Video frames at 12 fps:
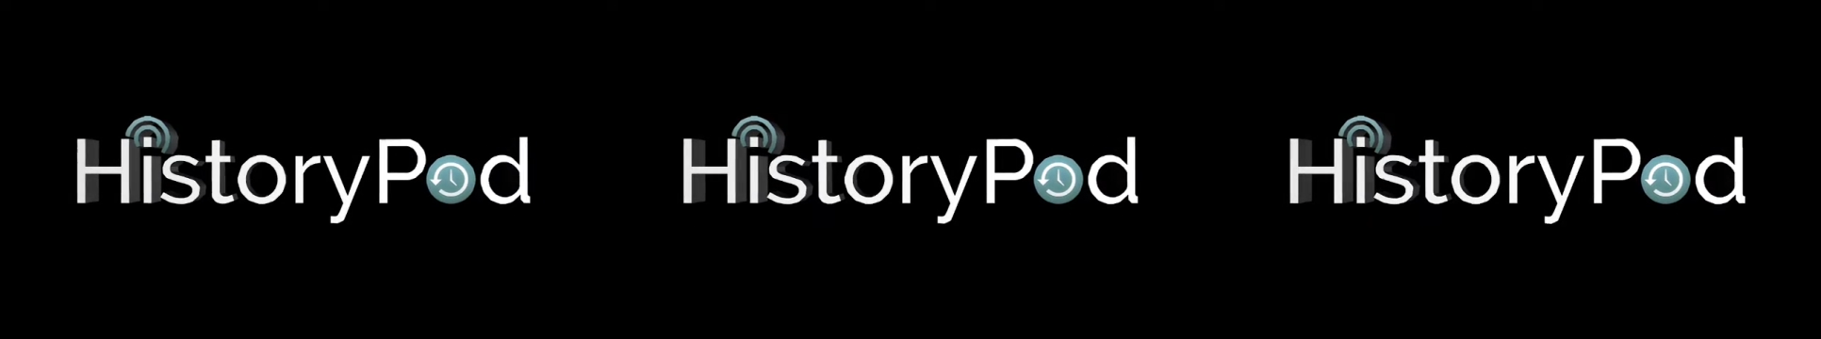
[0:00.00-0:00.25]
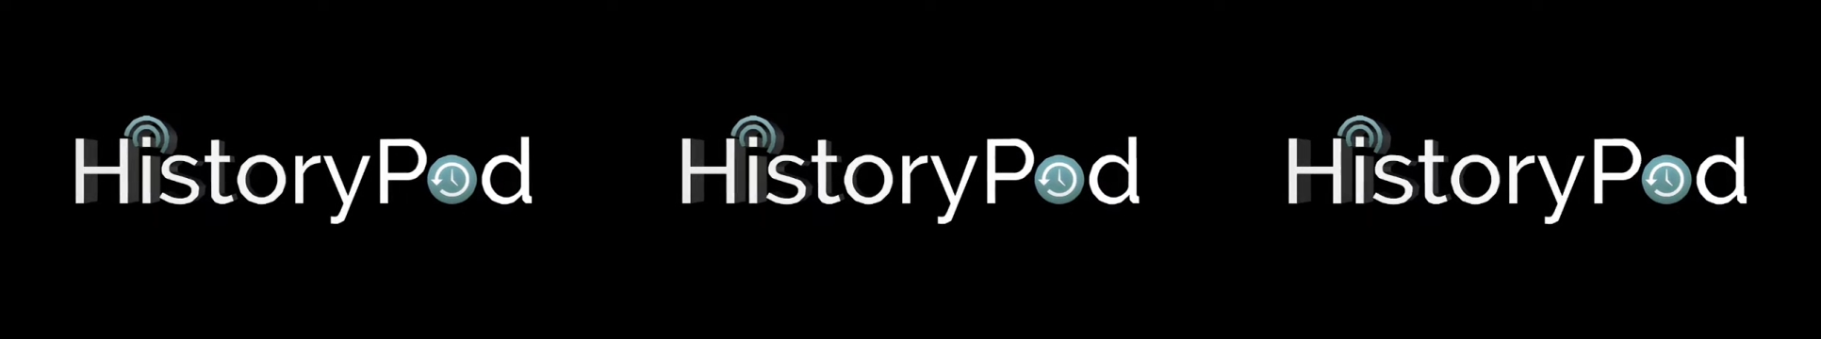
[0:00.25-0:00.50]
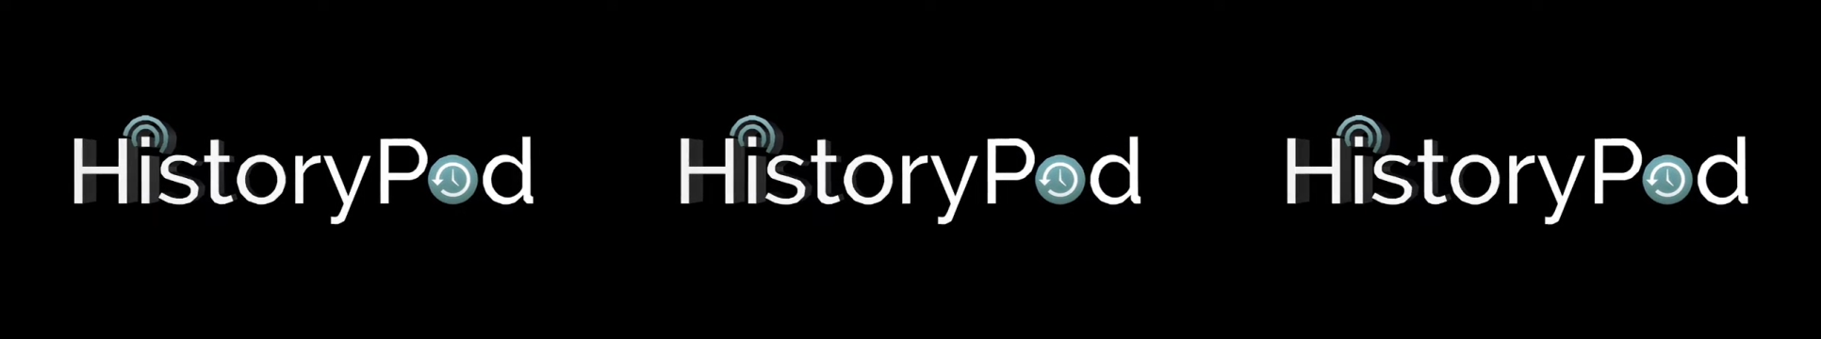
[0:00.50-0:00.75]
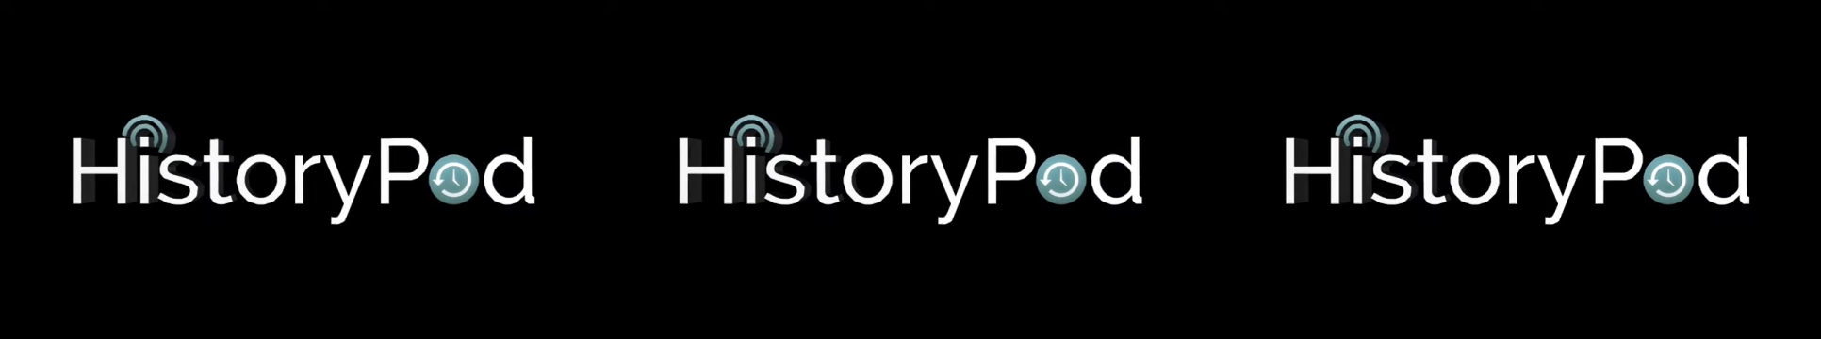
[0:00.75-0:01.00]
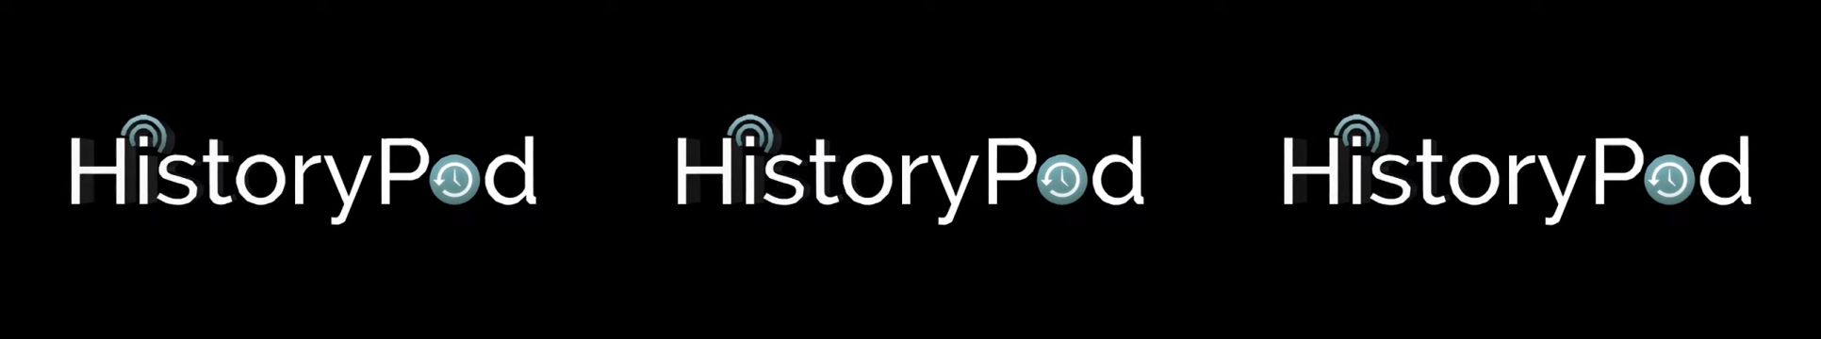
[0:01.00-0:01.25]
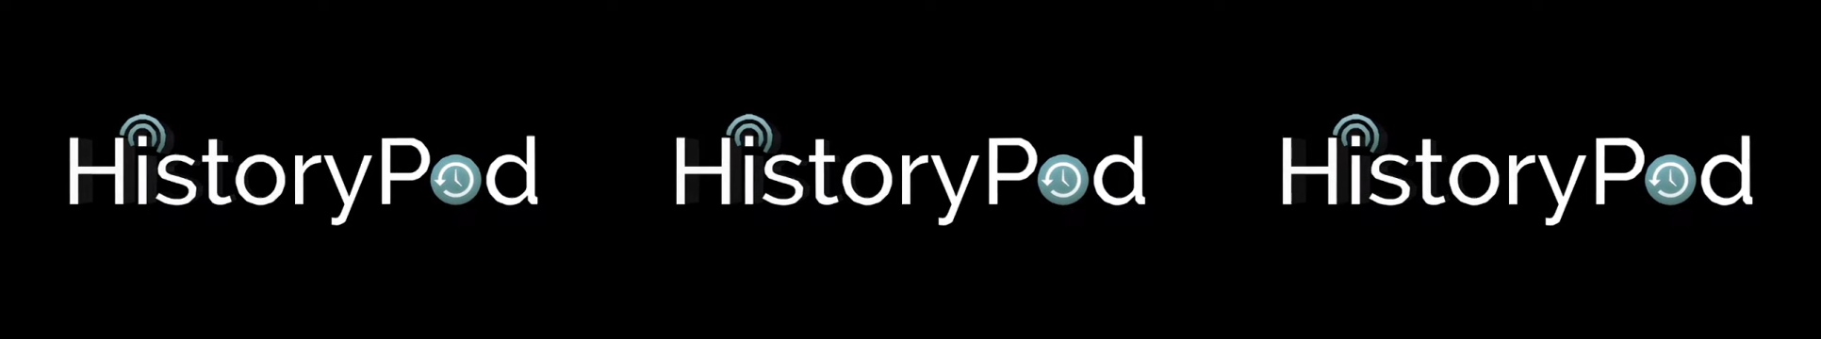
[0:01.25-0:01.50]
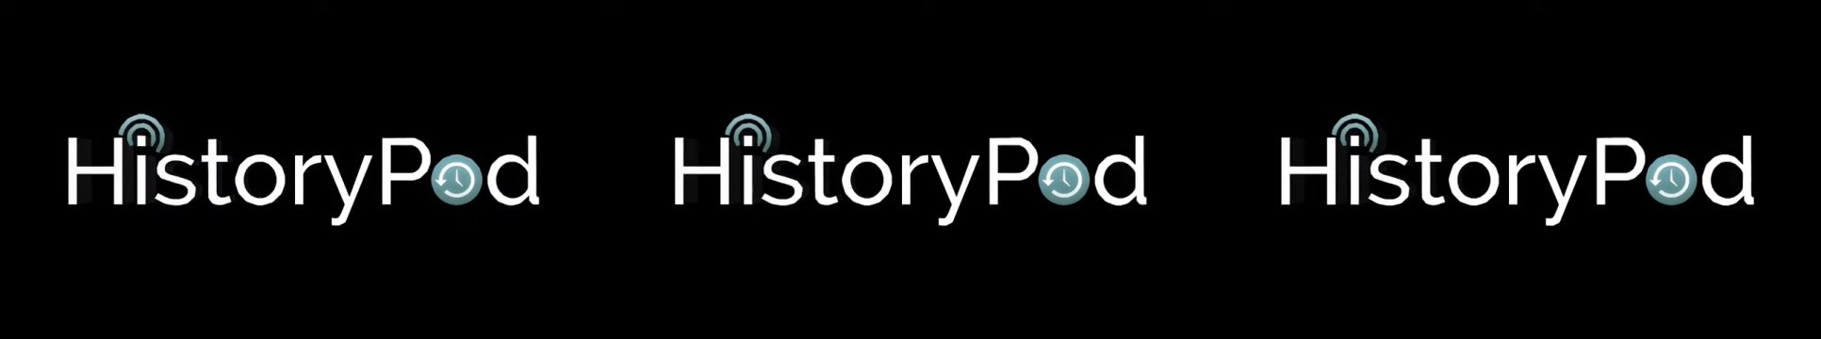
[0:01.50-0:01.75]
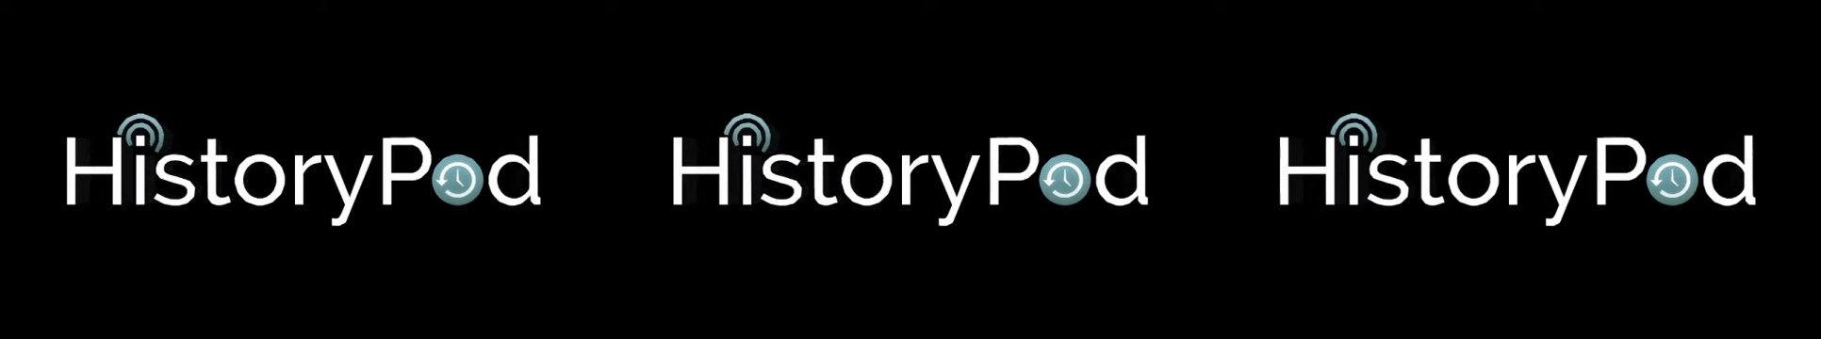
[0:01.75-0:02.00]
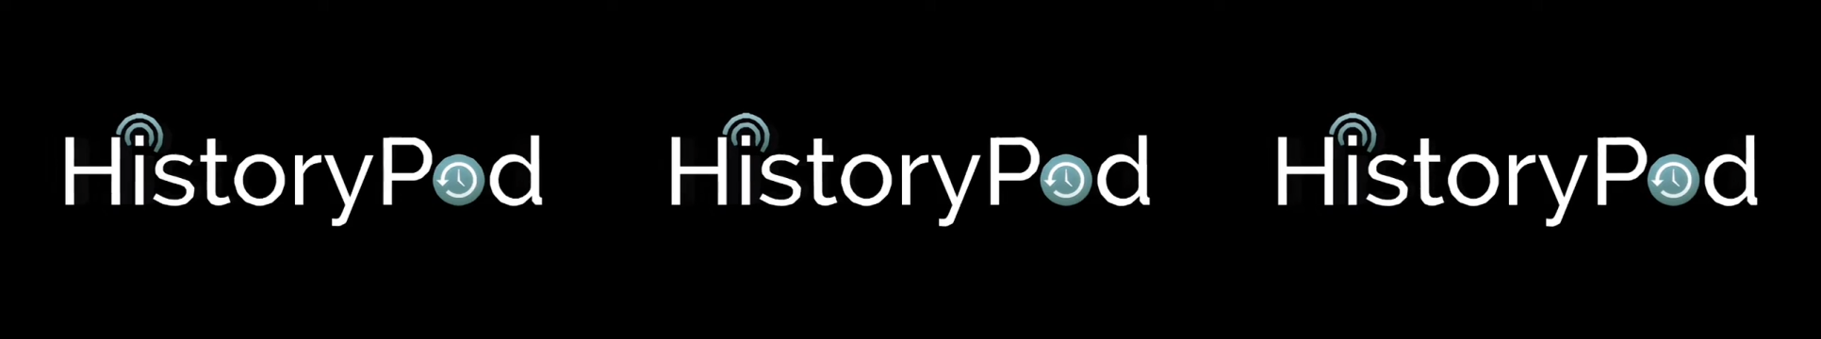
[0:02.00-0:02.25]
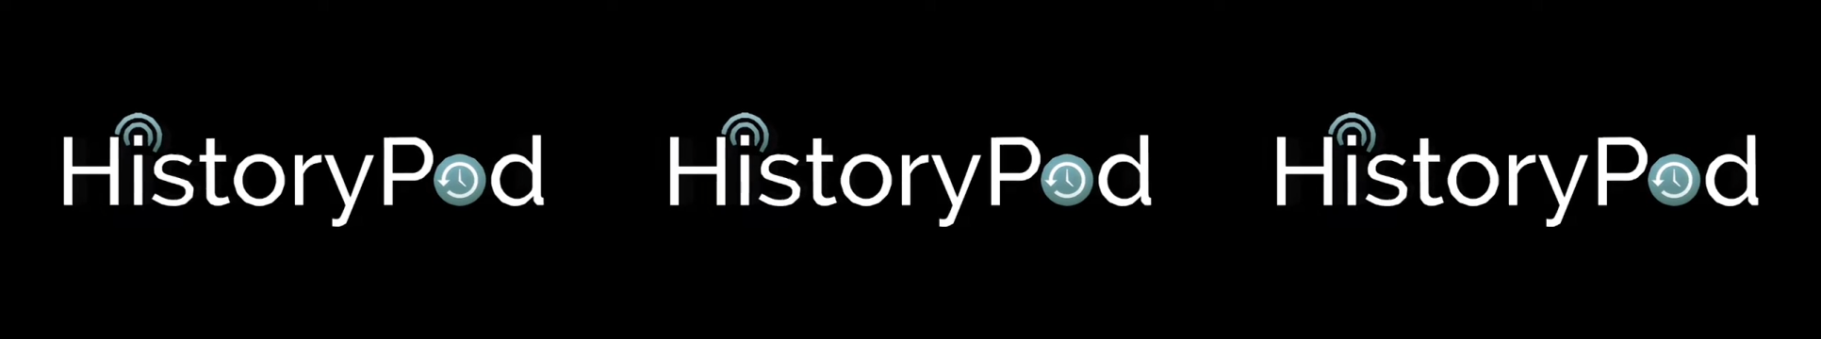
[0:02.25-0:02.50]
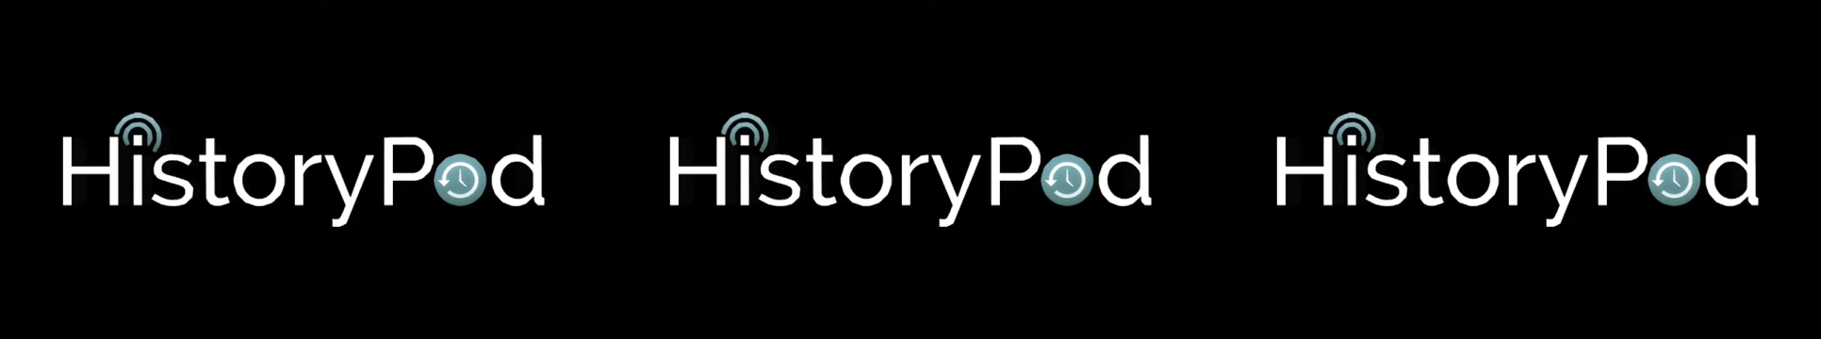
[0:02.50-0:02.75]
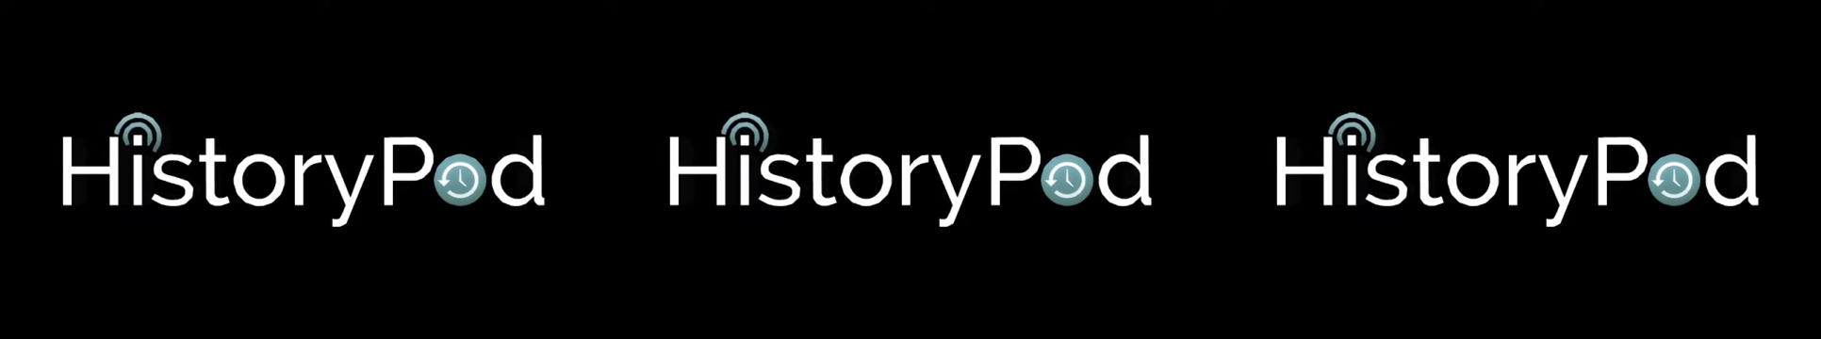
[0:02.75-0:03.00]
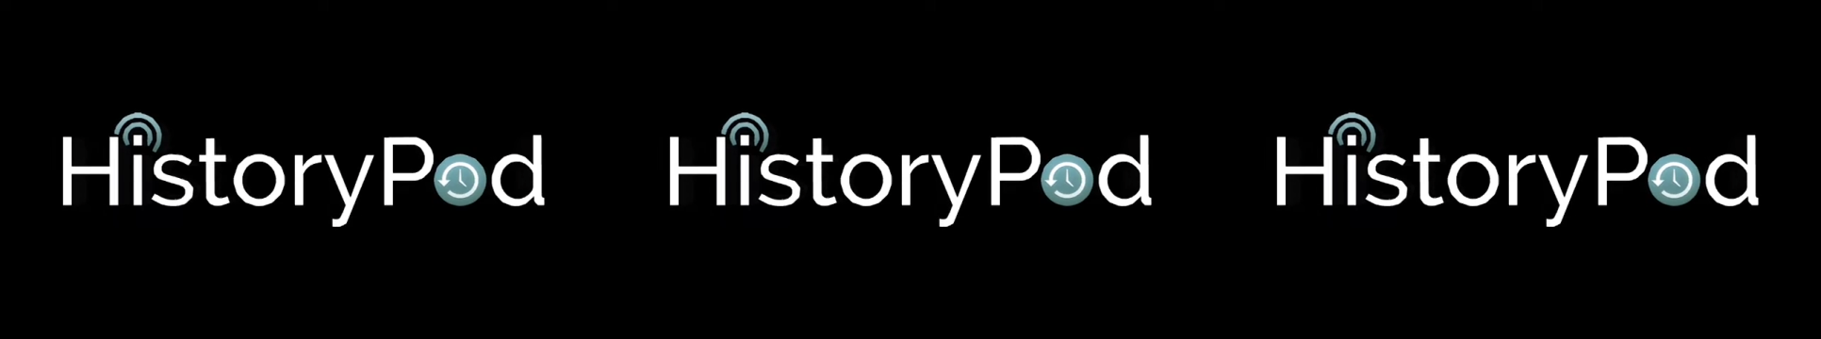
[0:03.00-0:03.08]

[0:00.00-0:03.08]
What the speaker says: Nobody's mouth can be seen.